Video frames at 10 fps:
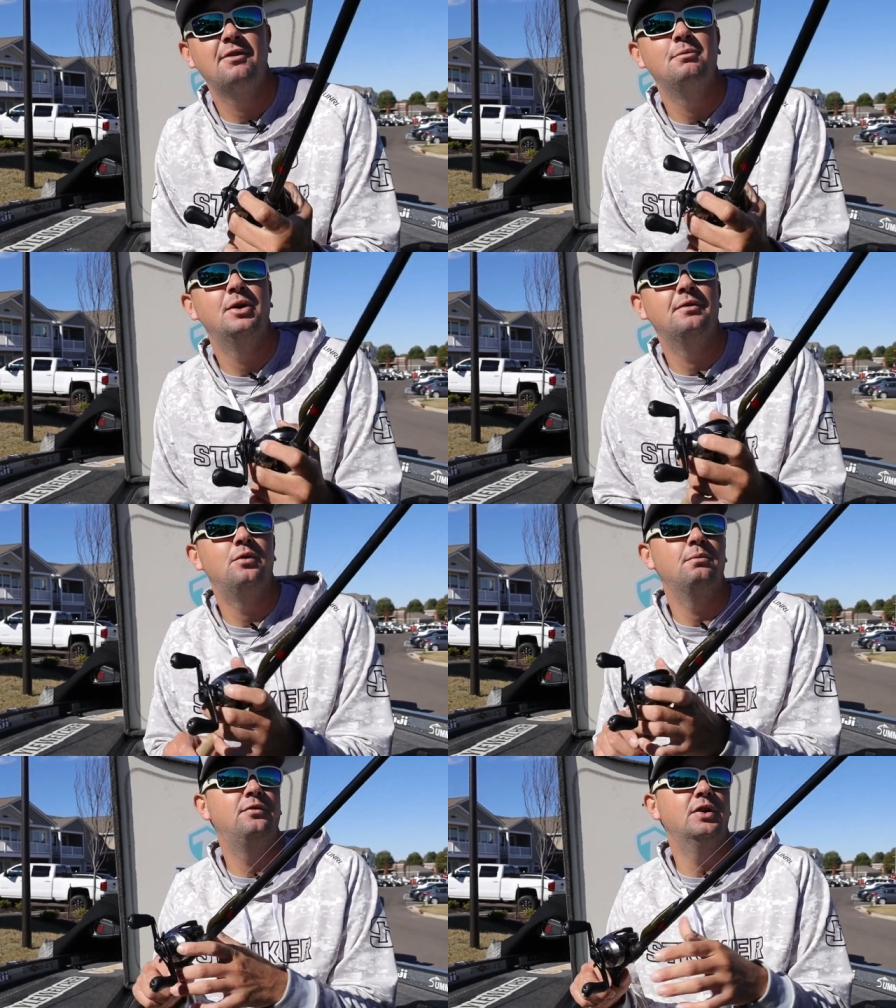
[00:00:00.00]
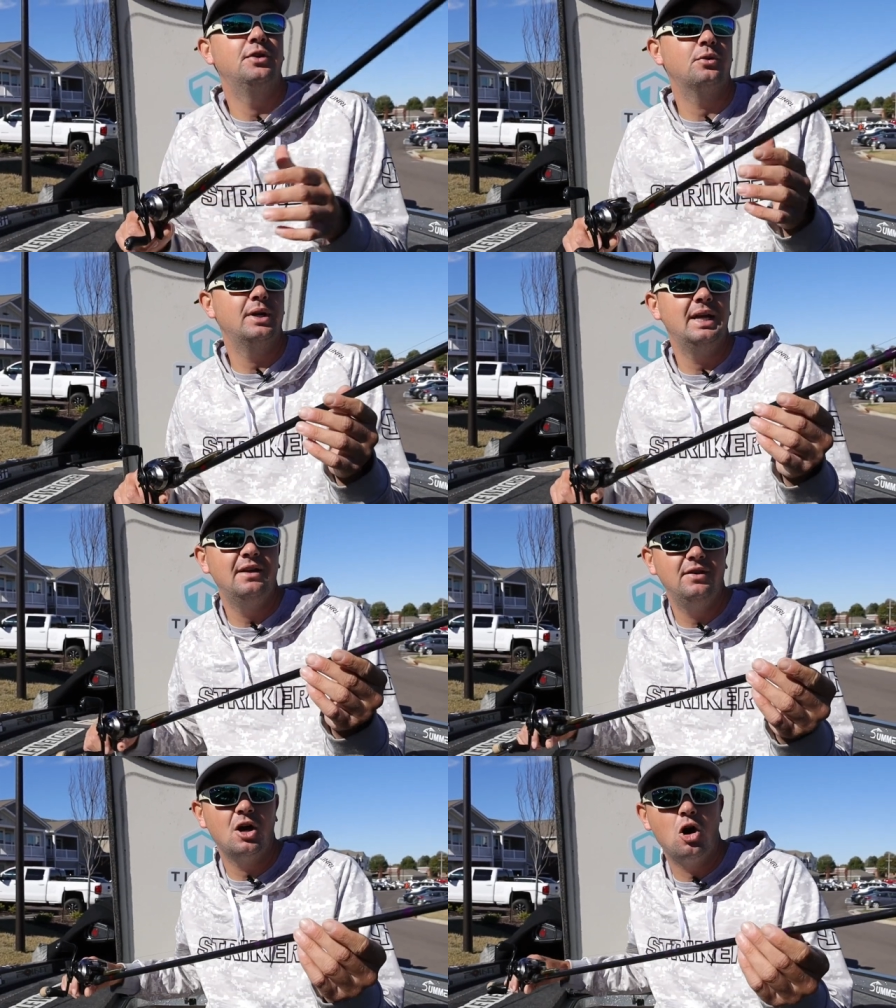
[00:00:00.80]
seven foot, foot three
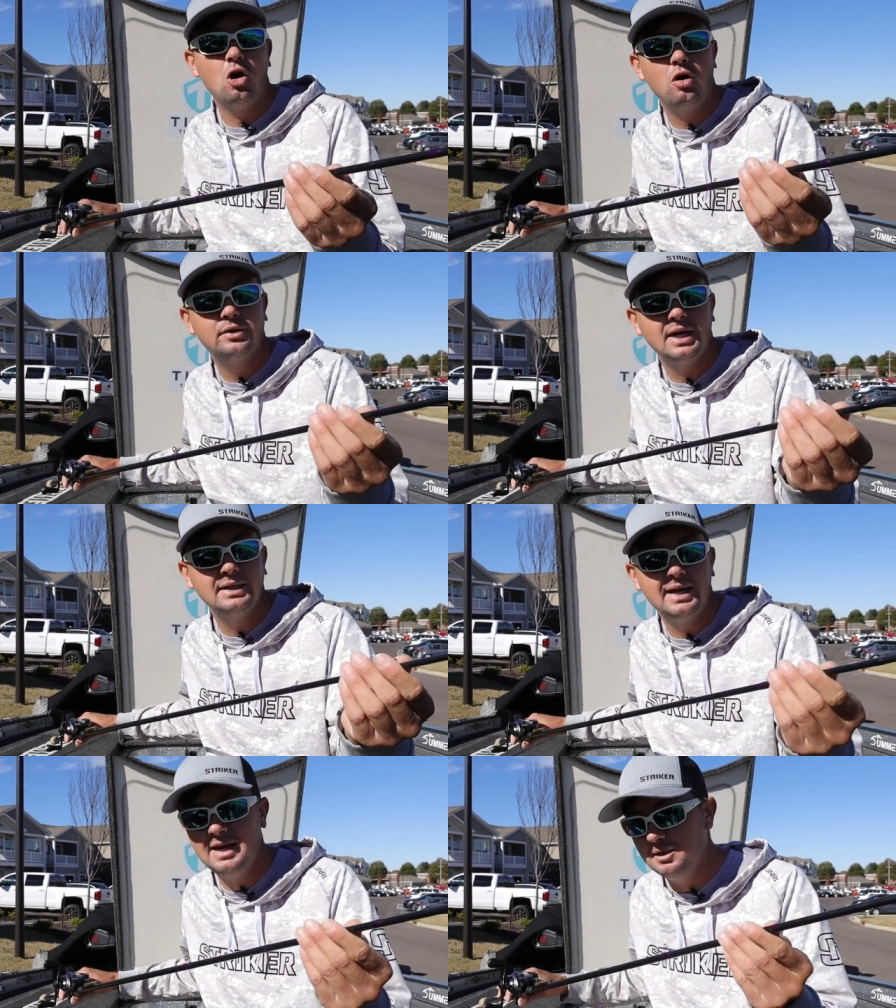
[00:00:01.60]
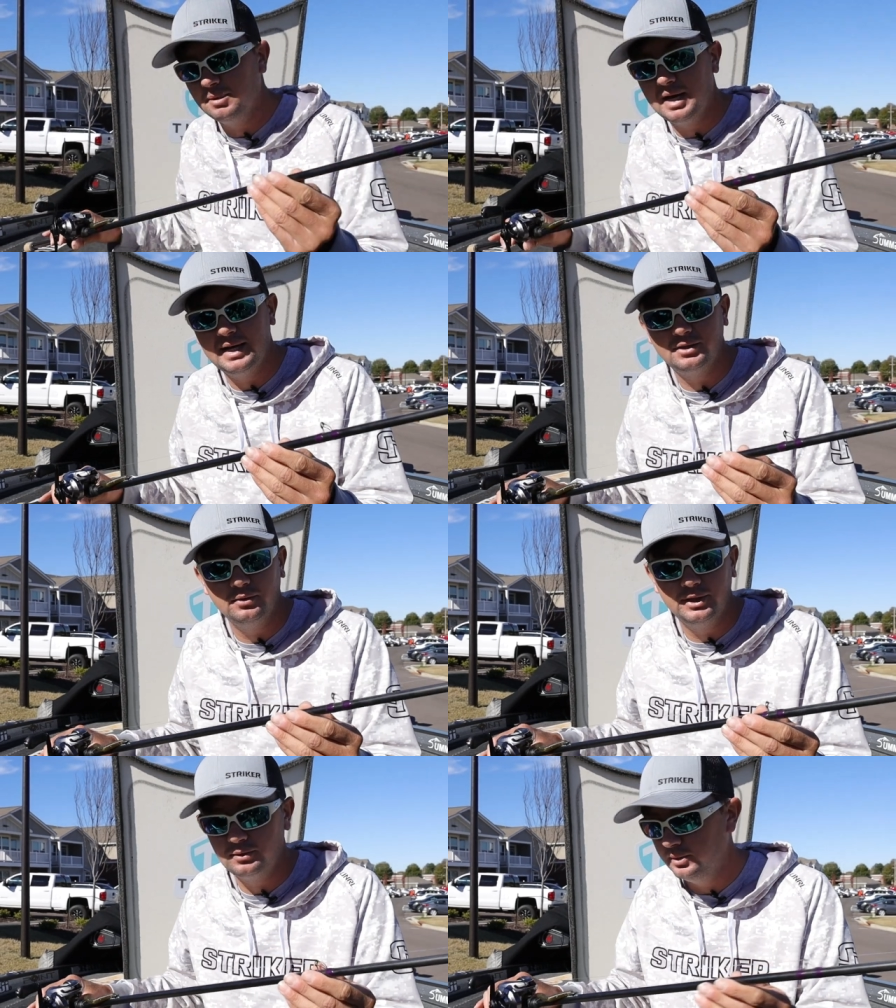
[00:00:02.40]
heavy, all titanium guides
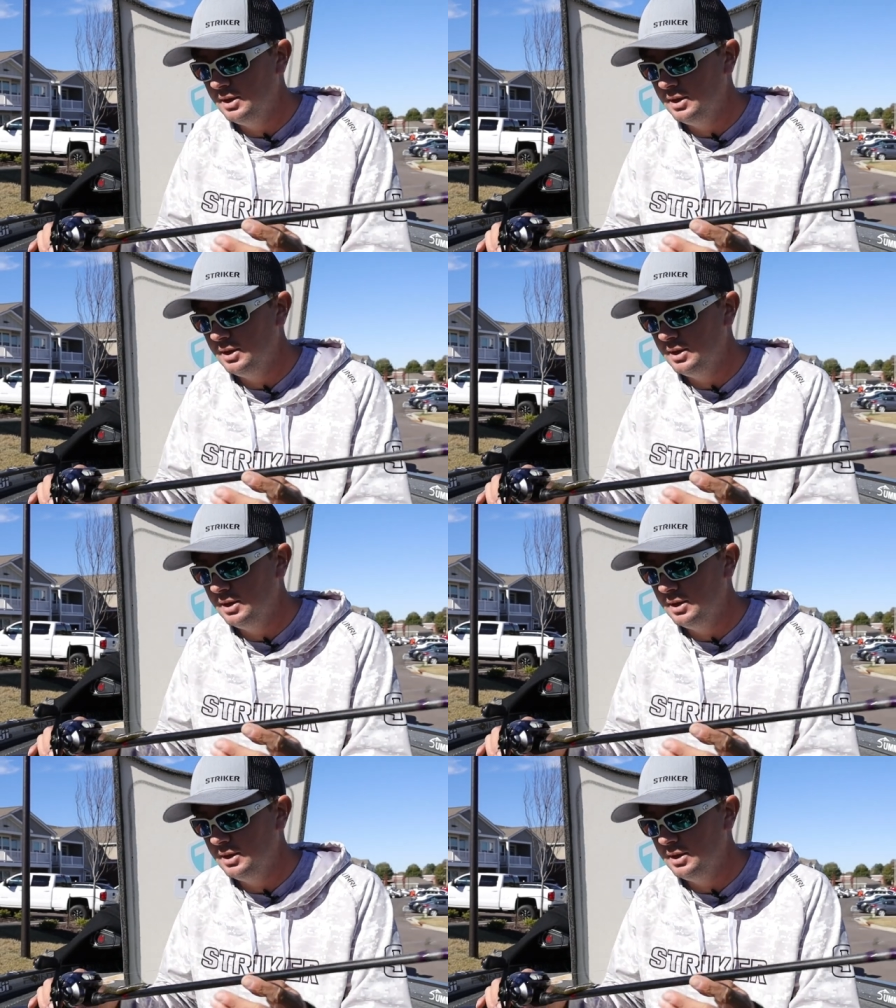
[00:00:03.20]
on this